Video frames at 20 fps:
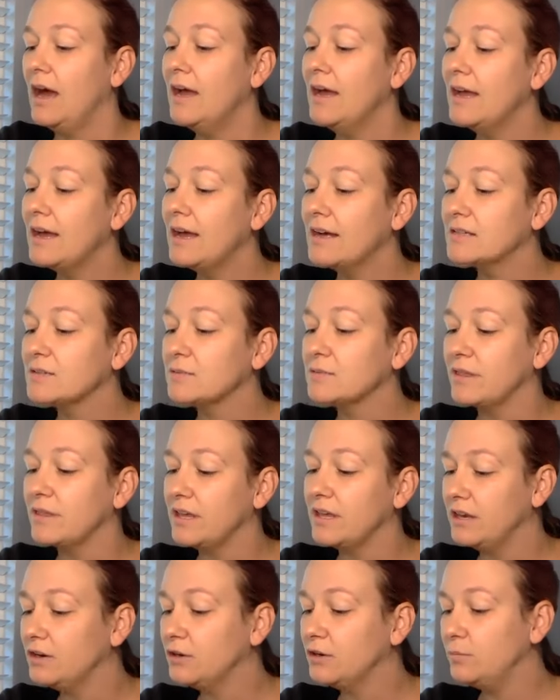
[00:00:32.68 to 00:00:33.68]
I act
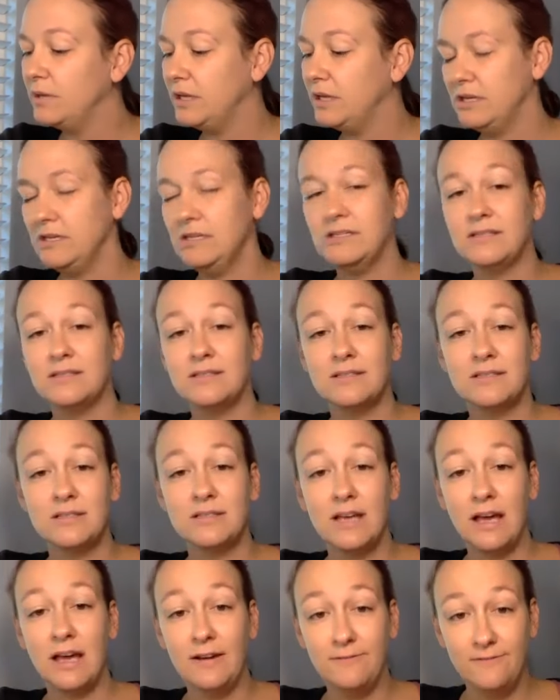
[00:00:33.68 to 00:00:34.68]
with inner
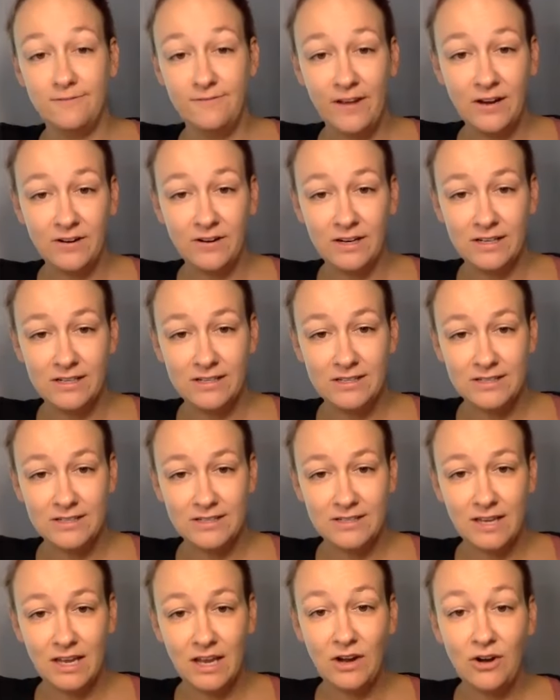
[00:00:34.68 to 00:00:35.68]
peace and
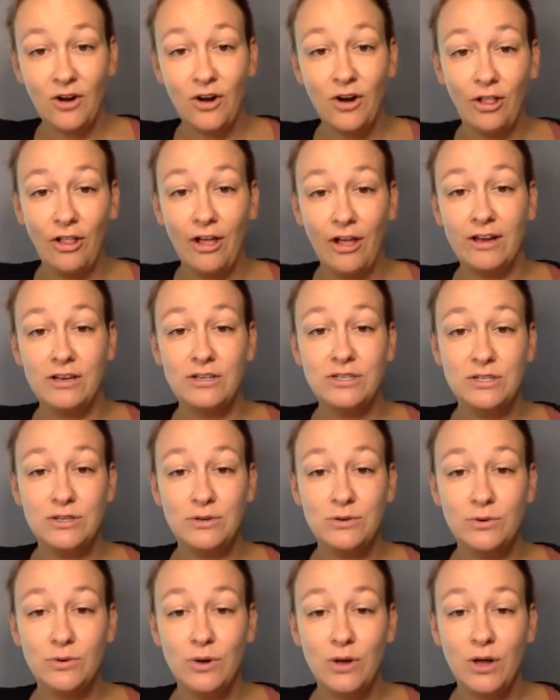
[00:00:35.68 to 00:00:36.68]
fairness in all I
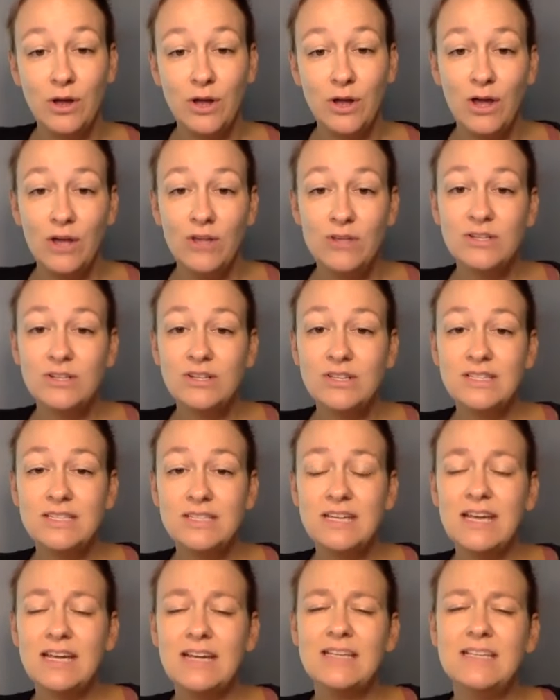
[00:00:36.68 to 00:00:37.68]
do. So
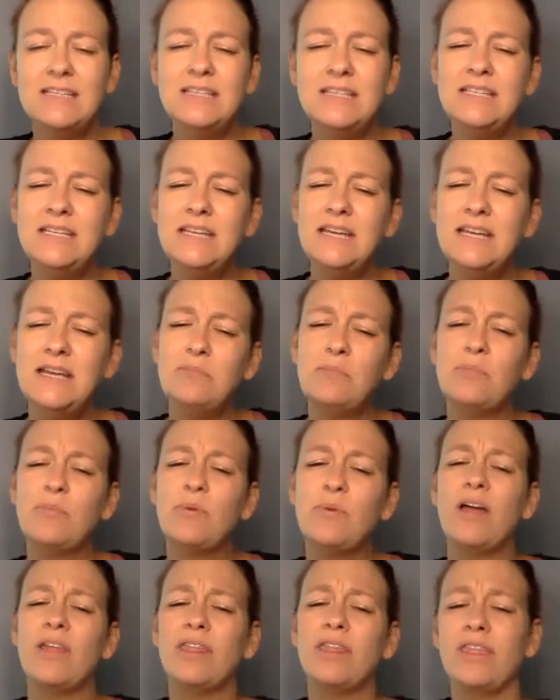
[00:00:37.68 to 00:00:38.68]
let's take a deep
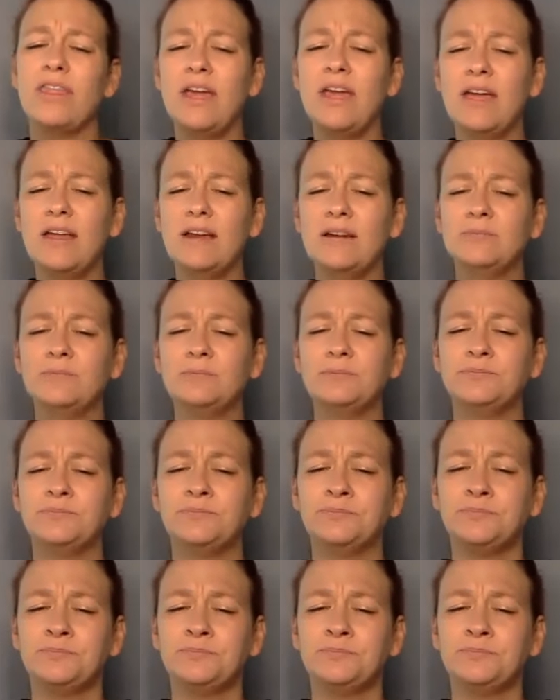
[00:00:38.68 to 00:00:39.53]
breath in,